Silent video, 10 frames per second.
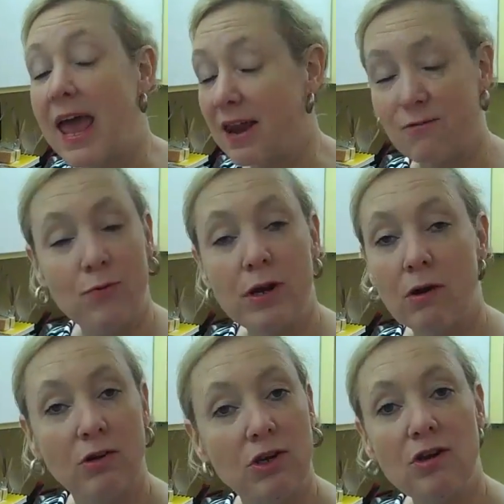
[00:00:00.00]
And if we
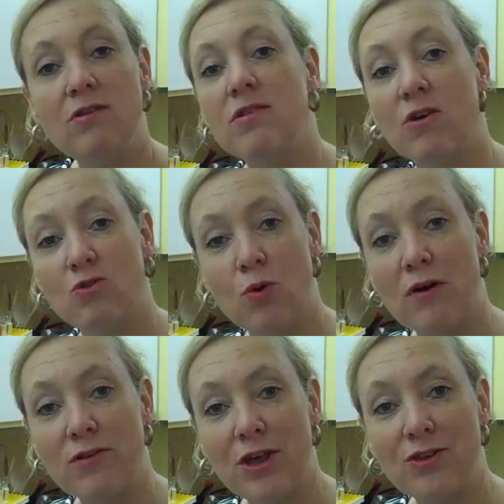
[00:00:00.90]
don't use all
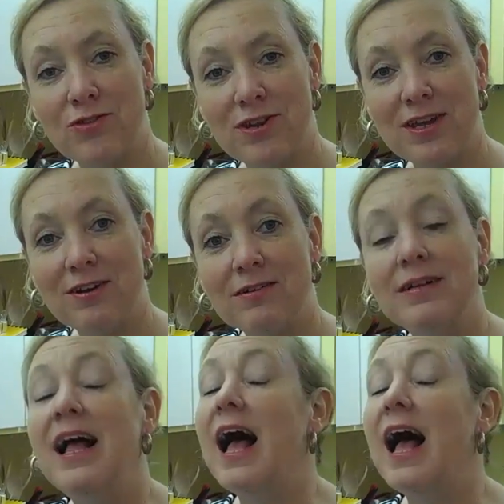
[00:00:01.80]
12 of those for dinner,